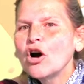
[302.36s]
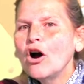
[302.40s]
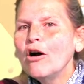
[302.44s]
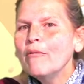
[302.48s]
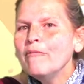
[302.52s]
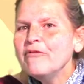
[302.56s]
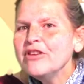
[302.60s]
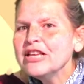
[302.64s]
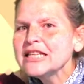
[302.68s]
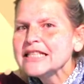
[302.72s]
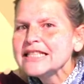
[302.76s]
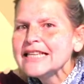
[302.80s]

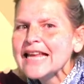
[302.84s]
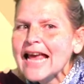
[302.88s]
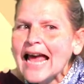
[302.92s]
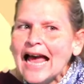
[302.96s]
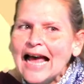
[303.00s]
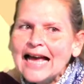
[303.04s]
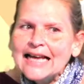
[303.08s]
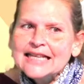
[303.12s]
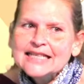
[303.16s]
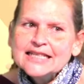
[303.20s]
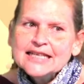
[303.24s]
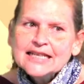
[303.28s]
obviously,
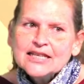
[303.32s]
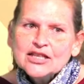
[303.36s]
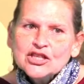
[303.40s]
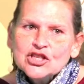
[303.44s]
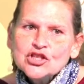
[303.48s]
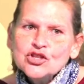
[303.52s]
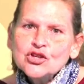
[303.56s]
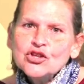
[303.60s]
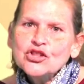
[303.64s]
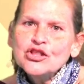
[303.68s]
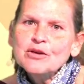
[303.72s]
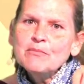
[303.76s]
as he
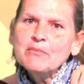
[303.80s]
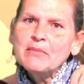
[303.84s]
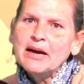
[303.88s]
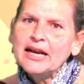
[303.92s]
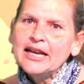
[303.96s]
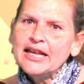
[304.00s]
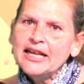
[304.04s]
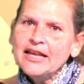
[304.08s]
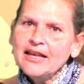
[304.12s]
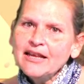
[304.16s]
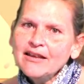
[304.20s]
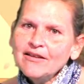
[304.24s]
took the
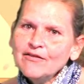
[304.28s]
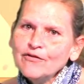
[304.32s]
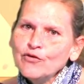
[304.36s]
money